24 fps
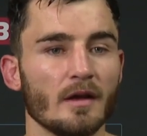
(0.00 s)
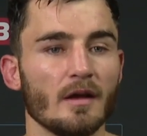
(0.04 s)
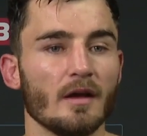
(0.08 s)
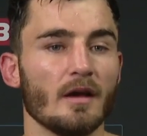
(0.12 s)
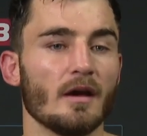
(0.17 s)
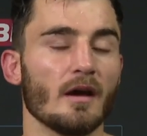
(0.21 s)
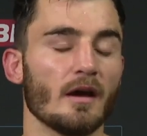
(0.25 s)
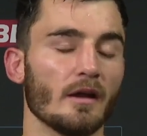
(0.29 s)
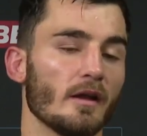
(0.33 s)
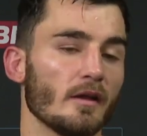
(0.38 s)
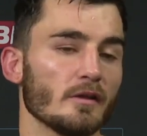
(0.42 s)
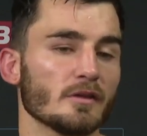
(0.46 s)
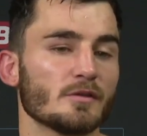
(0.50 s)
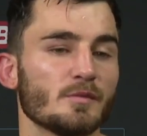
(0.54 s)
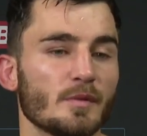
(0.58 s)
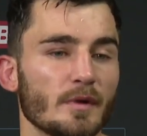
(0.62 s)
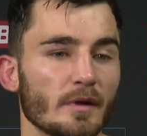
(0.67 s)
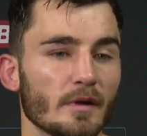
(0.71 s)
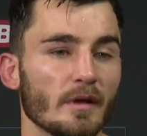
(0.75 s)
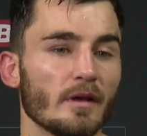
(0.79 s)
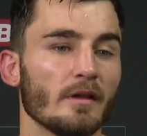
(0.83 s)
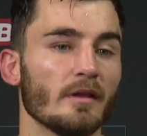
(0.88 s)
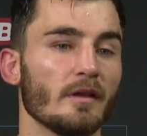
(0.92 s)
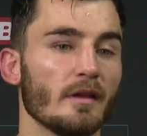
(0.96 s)
I know there's
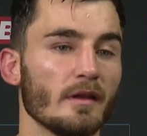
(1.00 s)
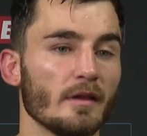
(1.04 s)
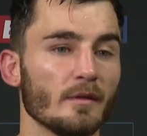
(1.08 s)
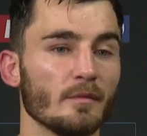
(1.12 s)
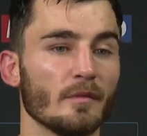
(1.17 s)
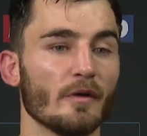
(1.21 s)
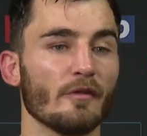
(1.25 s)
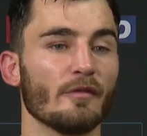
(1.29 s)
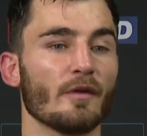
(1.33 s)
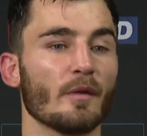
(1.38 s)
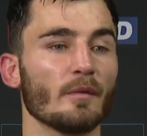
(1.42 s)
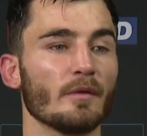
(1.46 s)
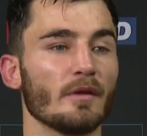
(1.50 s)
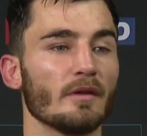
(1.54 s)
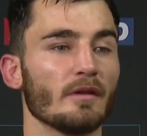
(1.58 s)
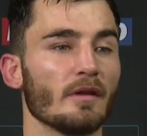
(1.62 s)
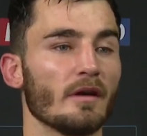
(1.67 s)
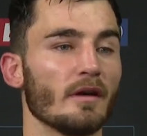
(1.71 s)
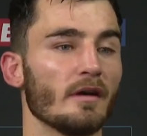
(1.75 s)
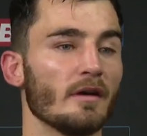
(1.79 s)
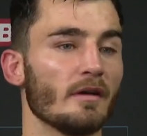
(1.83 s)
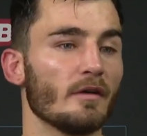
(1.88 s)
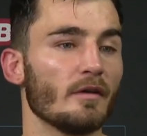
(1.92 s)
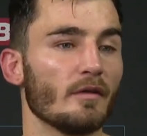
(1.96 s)
people in my family
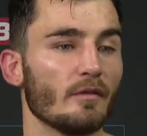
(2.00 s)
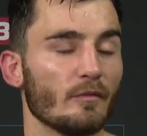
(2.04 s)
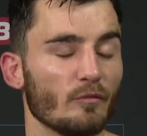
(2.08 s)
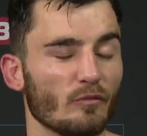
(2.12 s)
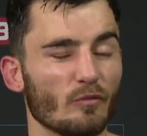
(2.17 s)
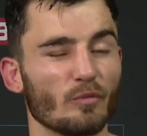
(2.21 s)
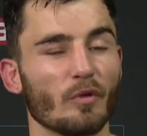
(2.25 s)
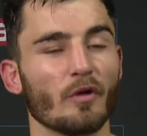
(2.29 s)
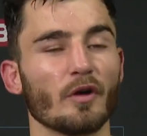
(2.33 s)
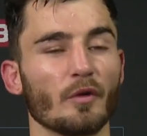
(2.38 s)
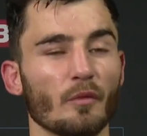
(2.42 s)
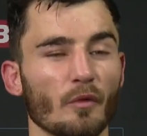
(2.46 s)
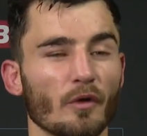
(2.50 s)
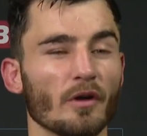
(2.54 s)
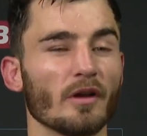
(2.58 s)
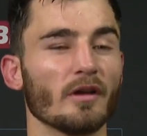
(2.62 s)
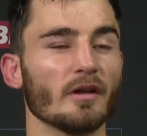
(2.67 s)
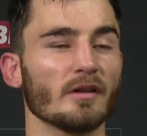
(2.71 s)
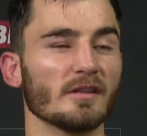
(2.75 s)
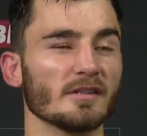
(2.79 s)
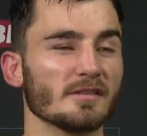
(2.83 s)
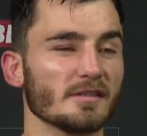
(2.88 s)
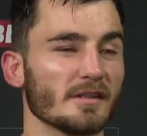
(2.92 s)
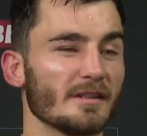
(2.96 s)
that probably
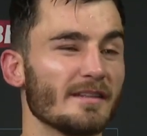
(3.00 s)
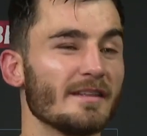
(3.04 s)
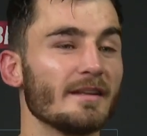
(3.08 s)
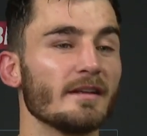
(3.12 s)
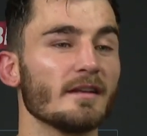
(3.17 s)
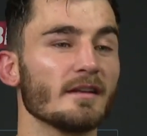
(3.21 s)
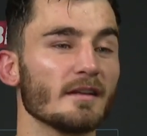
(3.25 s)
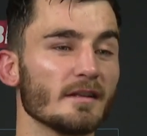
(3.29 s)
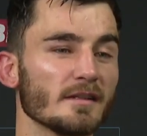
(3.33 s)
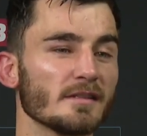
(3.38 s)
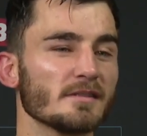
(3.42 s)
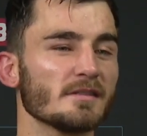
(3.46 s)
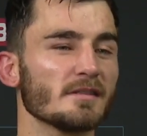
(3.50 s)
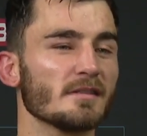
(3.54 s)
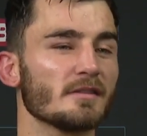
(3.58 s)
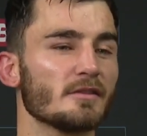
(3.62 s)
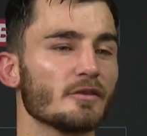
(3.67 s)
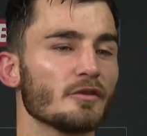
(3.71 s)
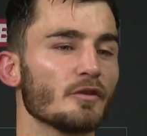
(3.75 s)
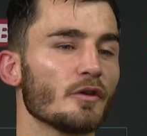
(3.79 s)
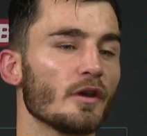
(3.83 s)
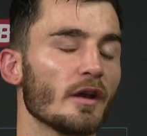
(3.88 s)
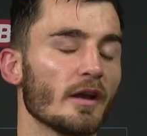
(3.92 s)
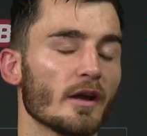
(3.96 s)
wanted us and needed us, do
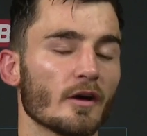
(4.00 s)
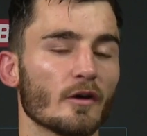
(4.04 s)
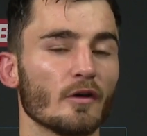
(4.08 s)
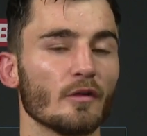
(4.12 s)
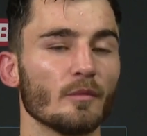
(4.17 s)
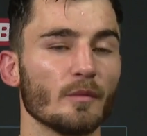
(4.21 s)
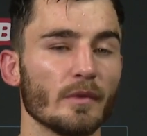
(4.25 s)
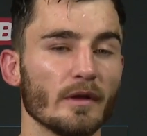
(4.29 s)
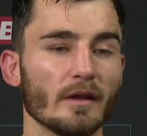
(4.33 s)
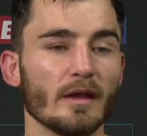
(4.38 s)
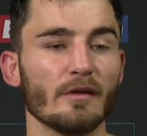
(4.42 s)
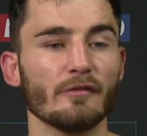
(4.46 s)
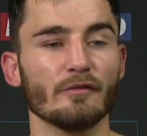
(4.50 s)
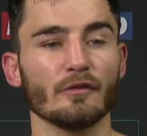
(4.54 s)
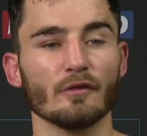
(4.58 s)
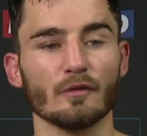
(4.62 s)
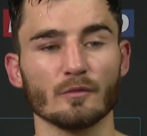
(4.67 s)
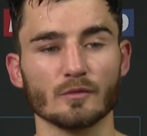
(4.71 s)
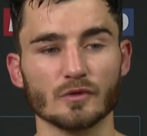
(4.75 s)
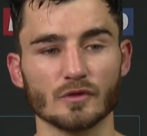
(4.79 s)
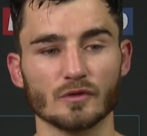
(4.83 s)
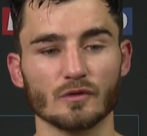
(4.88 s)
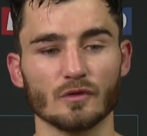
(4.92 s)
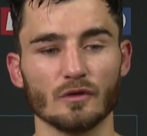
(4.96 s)
you know, and I couldn't be there for
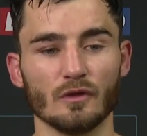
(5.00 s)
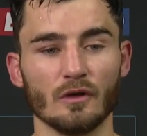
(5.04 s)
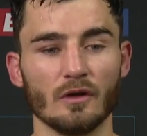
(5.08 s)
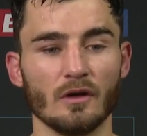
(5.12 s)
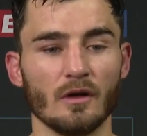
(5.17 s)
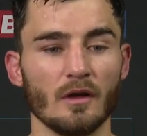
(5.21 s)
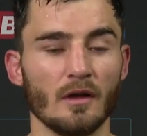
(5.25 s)
them. So